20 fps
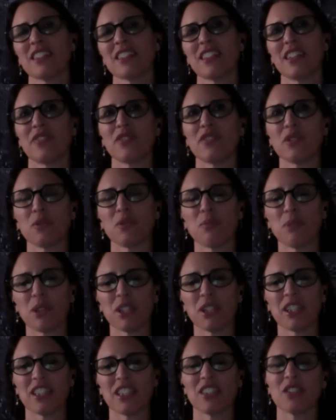if you
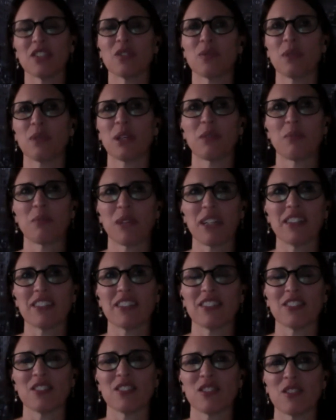put in Duane
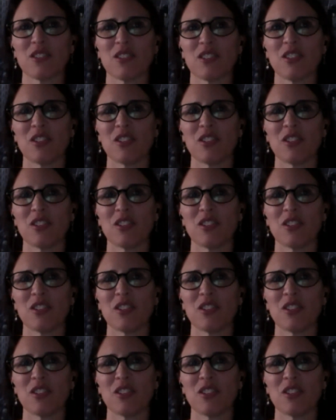Michals,